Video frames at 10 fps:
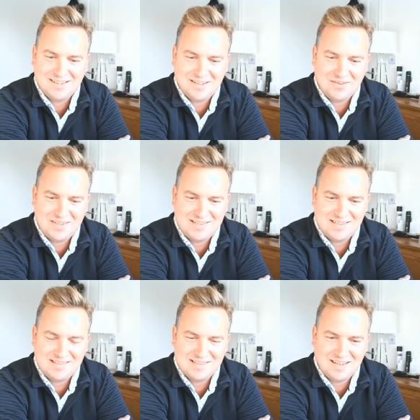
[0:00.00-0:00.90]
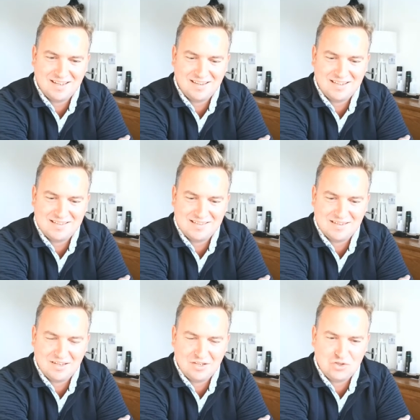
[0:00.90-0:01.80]
you know this is uh, this is
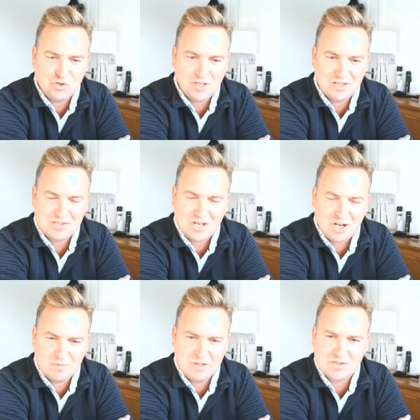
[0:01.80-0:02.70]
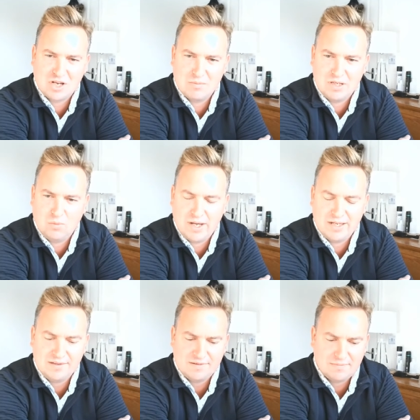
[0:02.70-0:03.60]
a, a, joyous time in so many
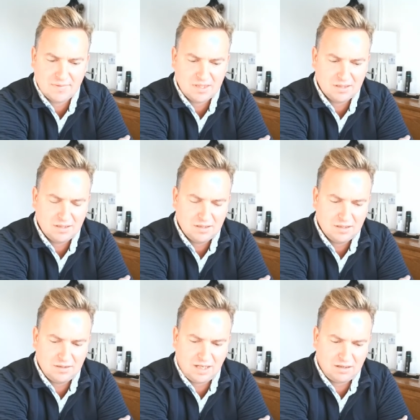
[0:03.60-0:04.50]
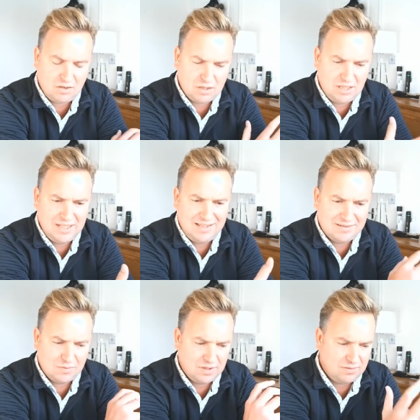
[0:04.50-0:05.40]
ways and that kind of
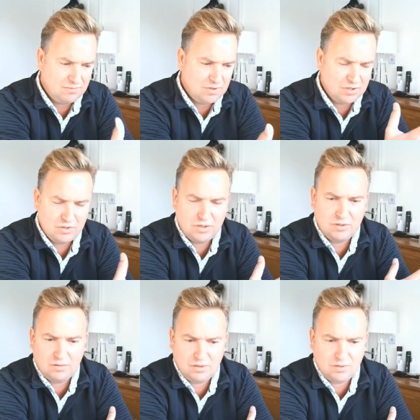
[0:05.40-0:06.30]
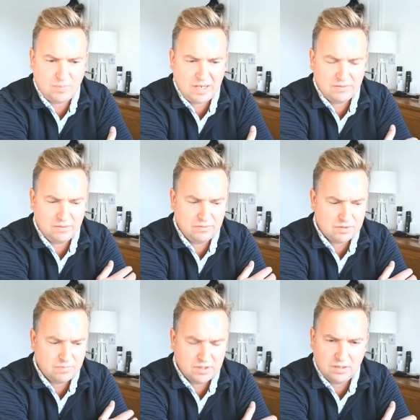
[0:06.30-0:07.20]
leads with with another other pattern
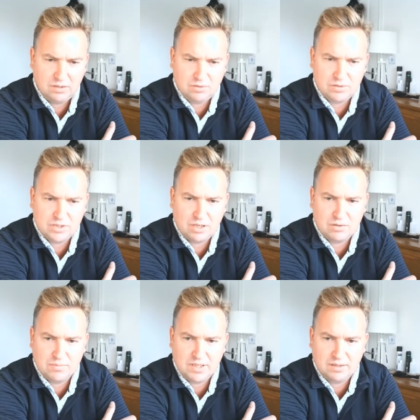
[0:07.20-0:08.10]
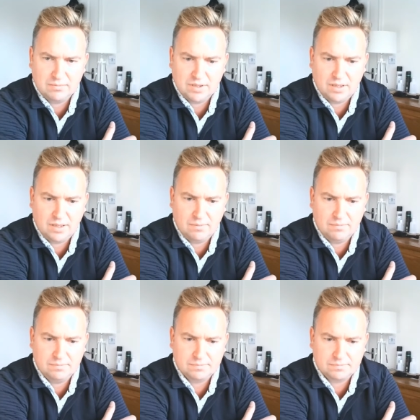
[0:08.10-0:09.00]
something the lord showed me
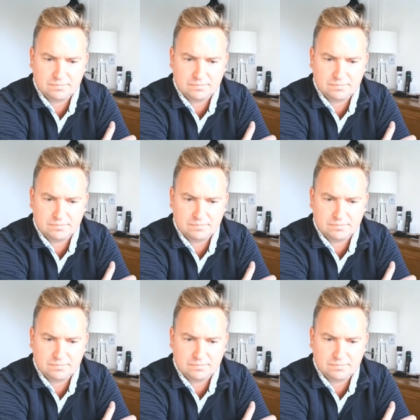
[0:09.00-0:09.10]
um,